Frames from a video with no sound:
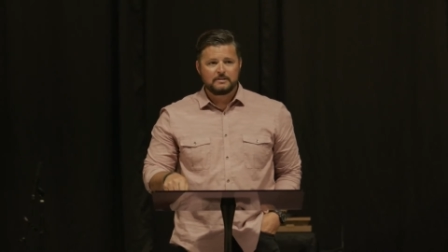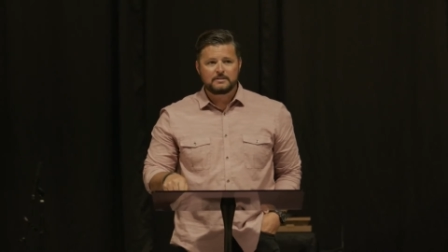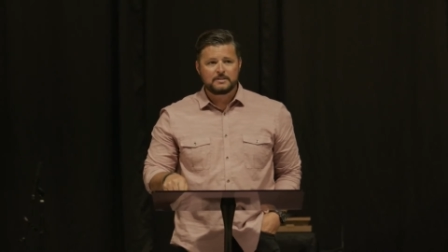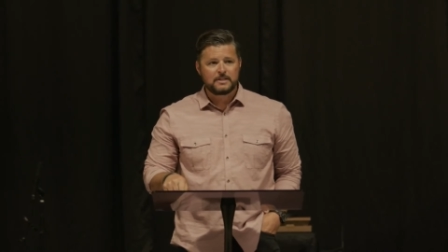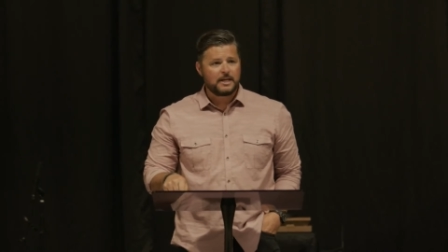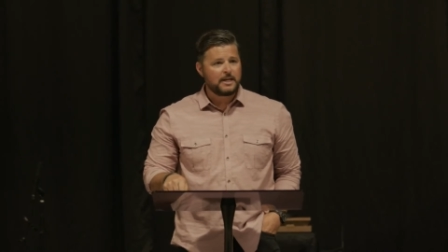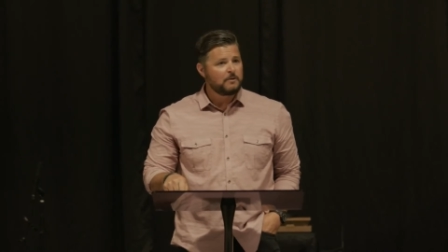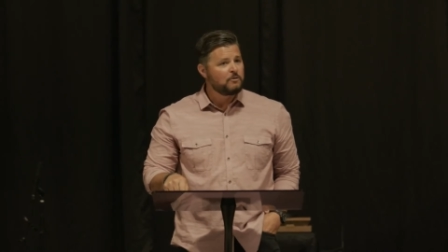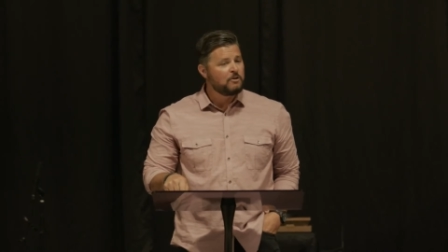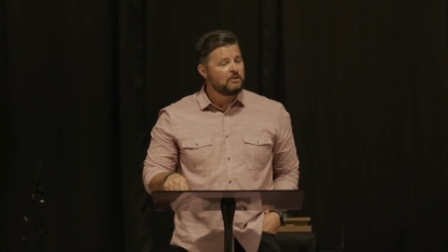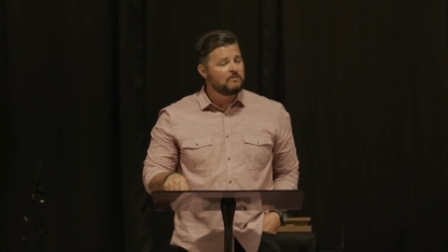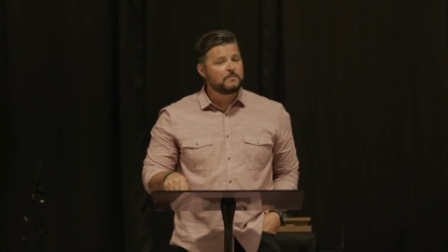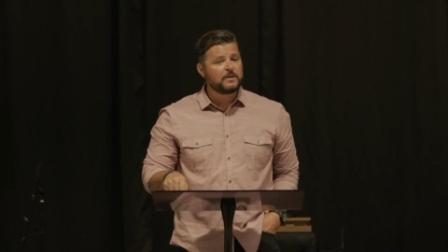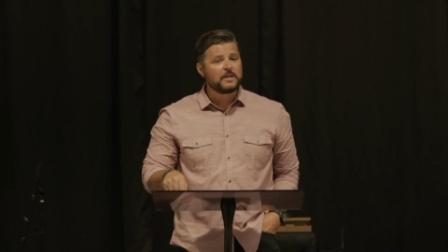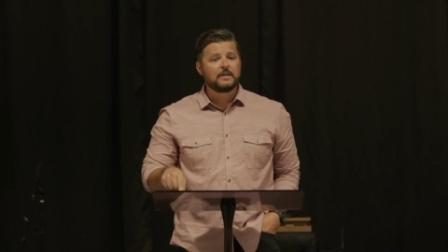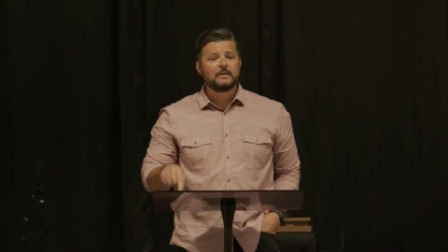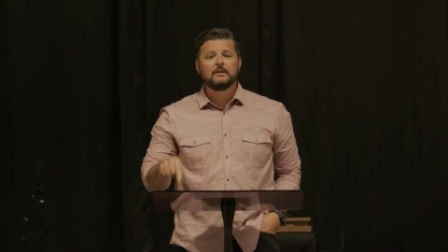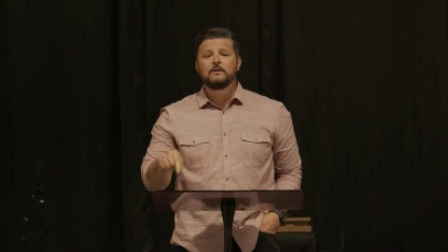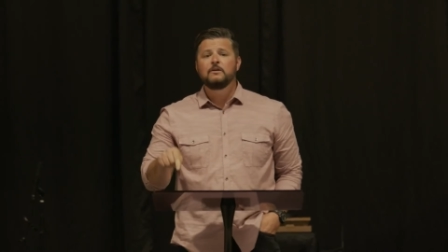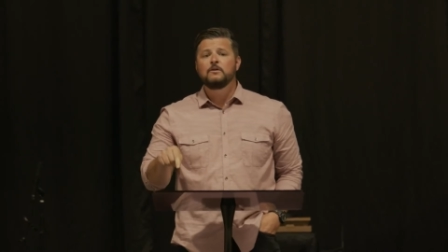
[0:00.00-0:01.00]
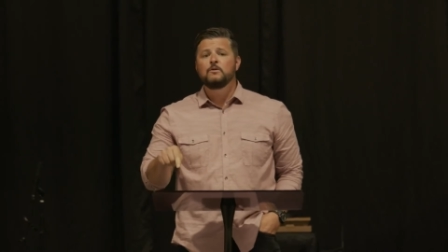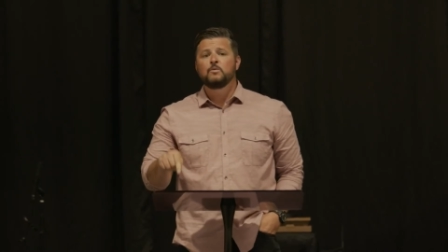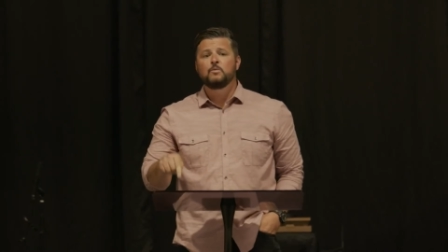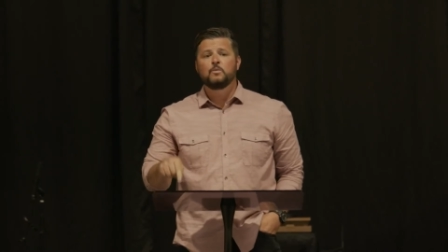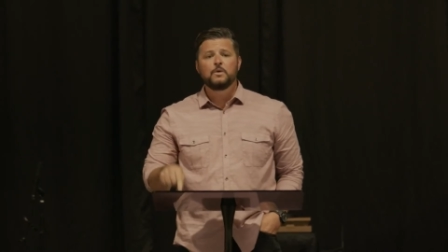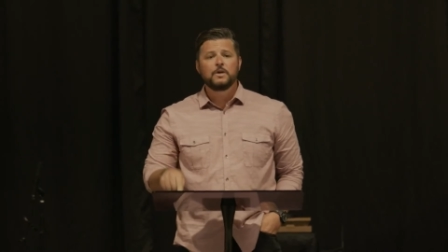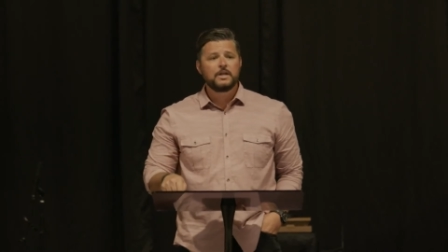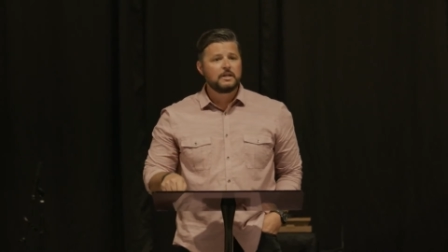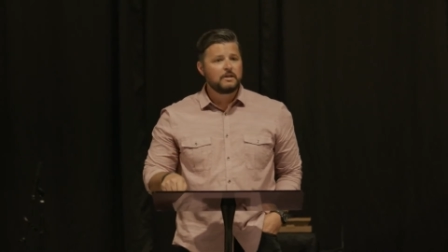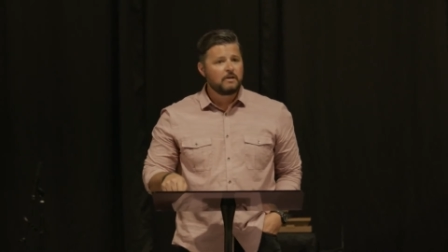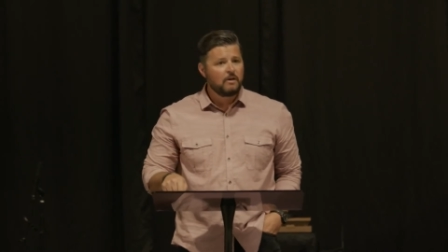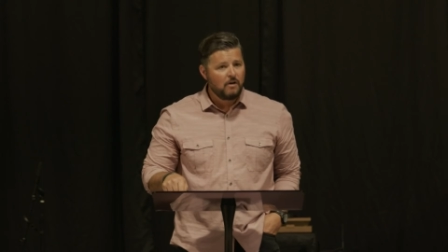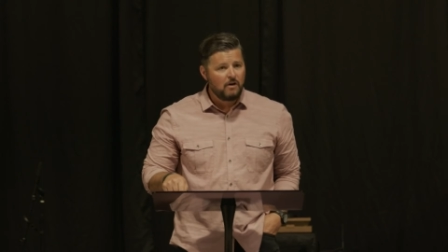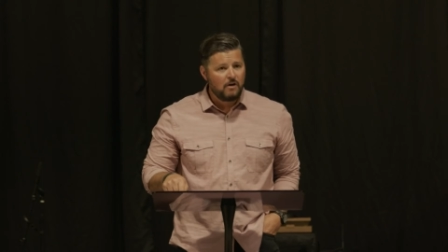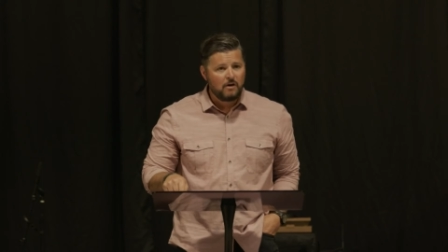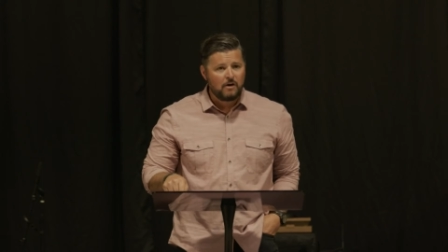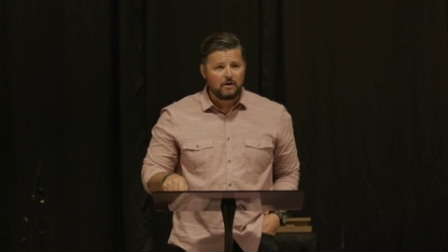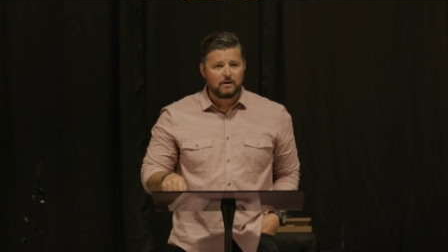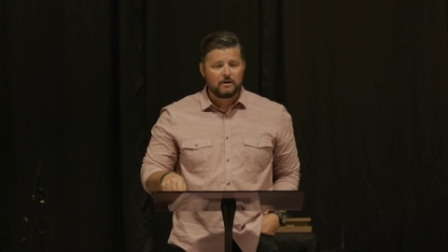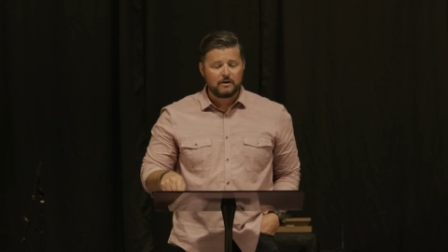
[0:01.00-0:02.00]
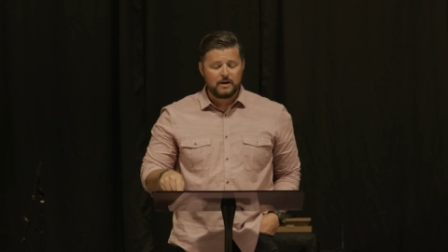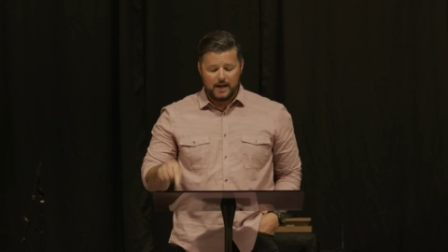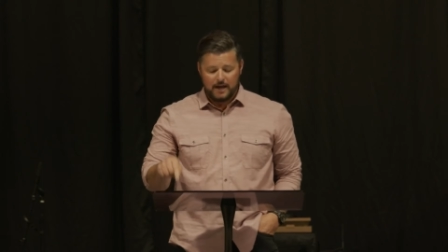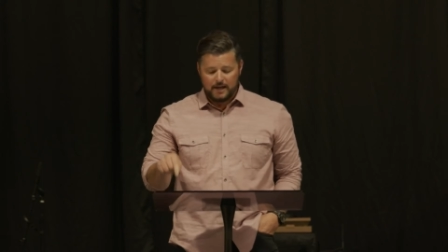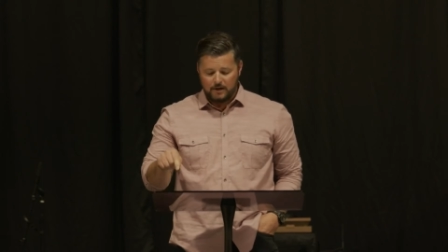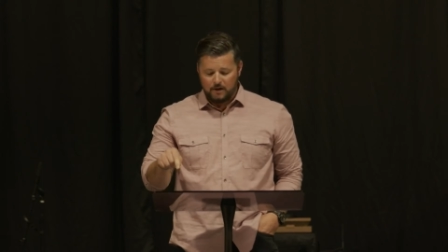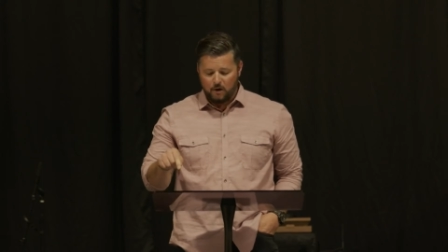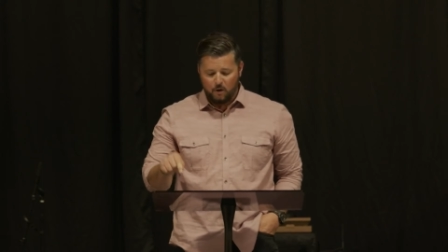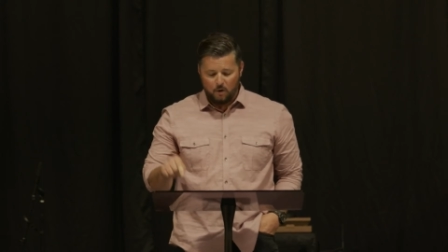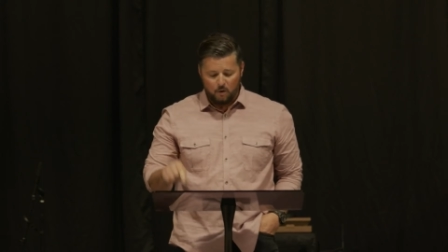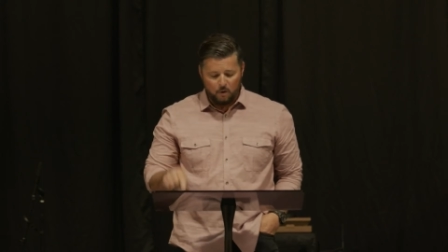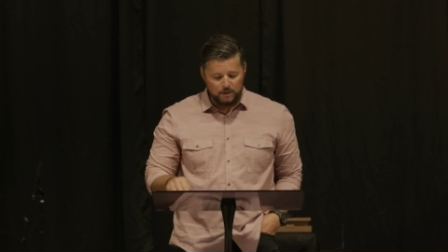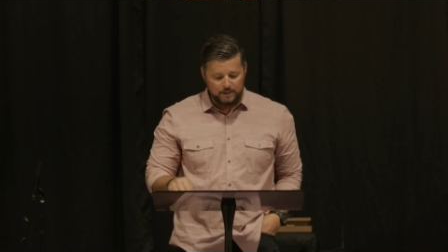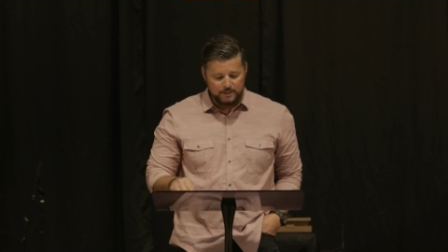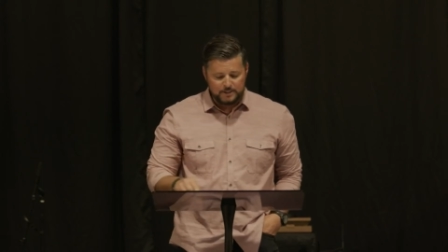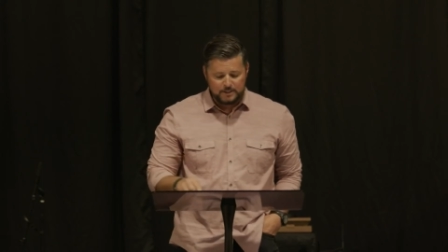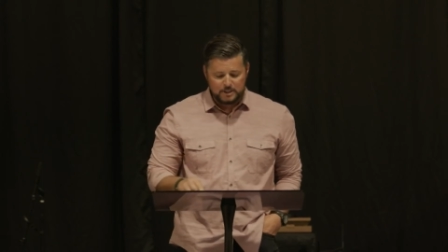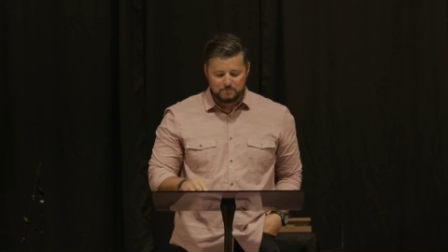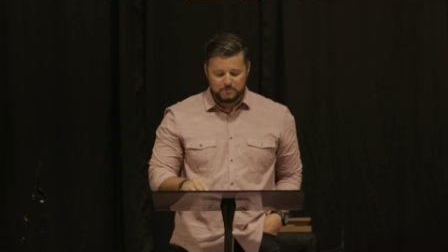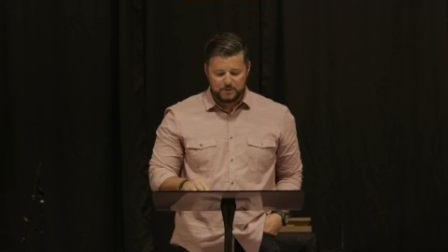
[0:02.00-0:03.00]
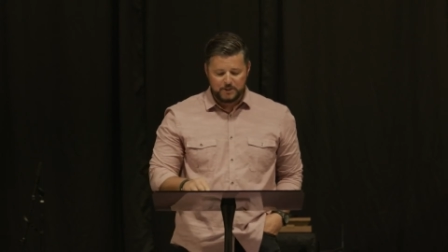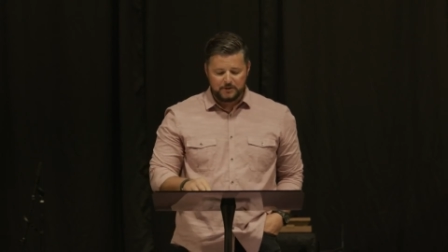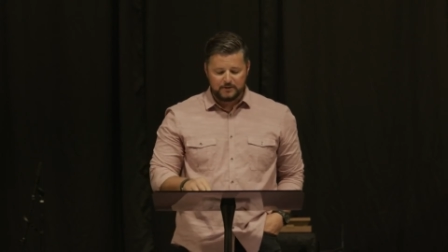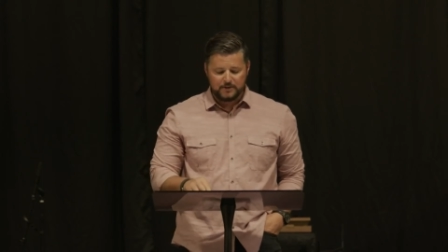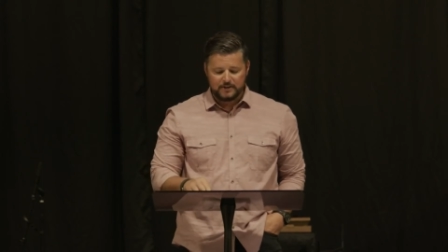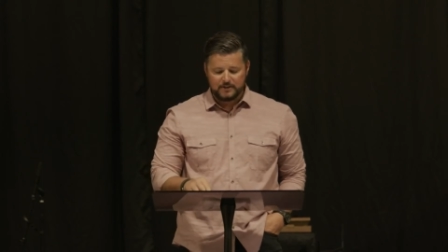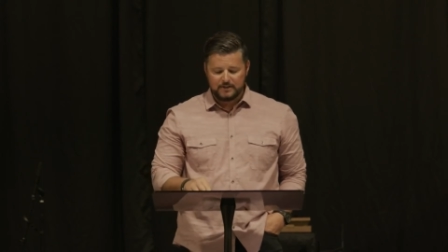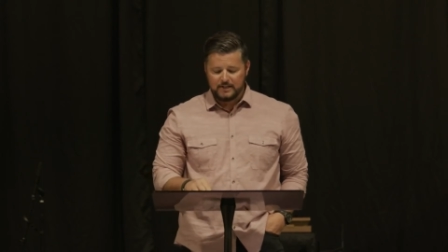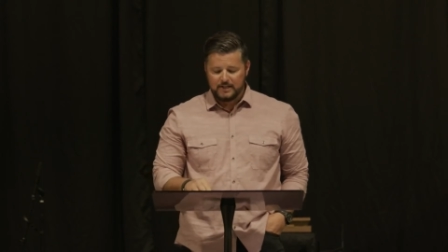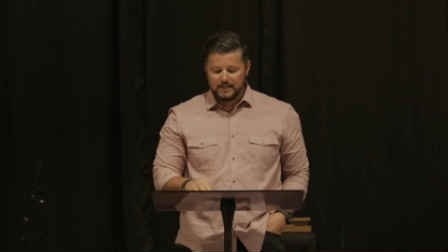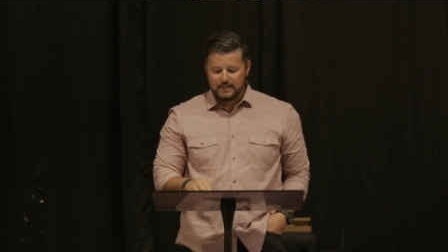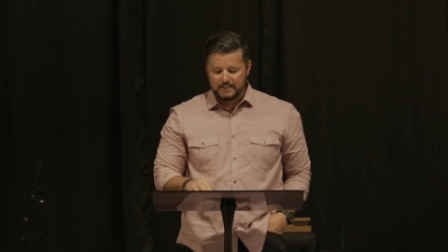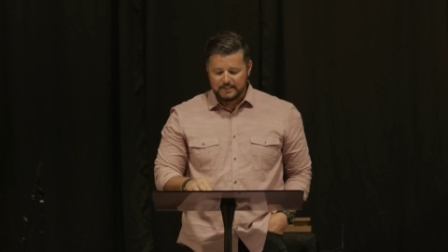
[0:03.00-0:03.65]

Say it with me. We are a Holy Spirit